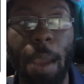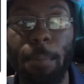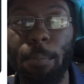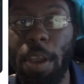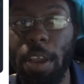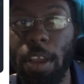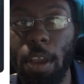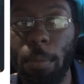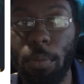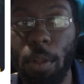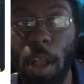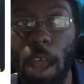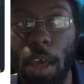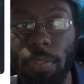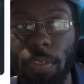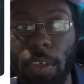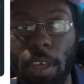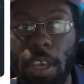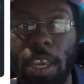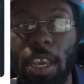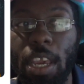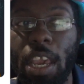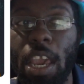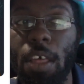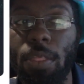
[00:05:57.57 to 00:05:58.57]
MegaPlex
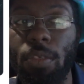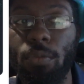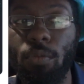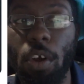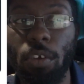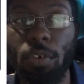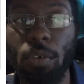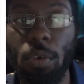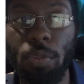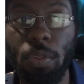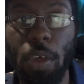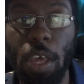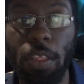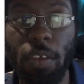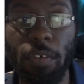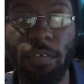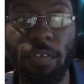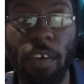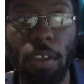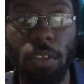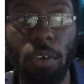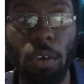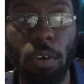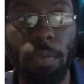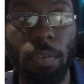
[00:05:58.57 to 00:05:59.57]
is a registered sex
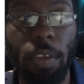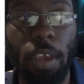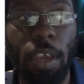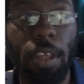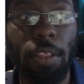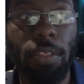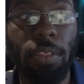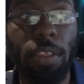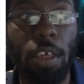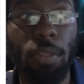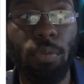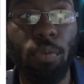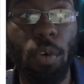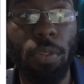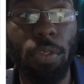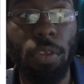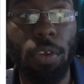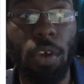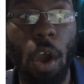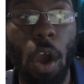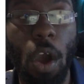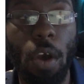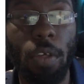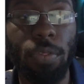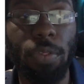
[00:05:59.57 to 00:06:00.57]
offender. This was the
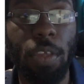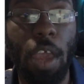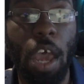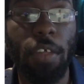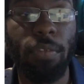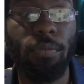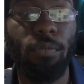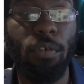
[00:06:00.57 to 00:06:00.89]
con staff's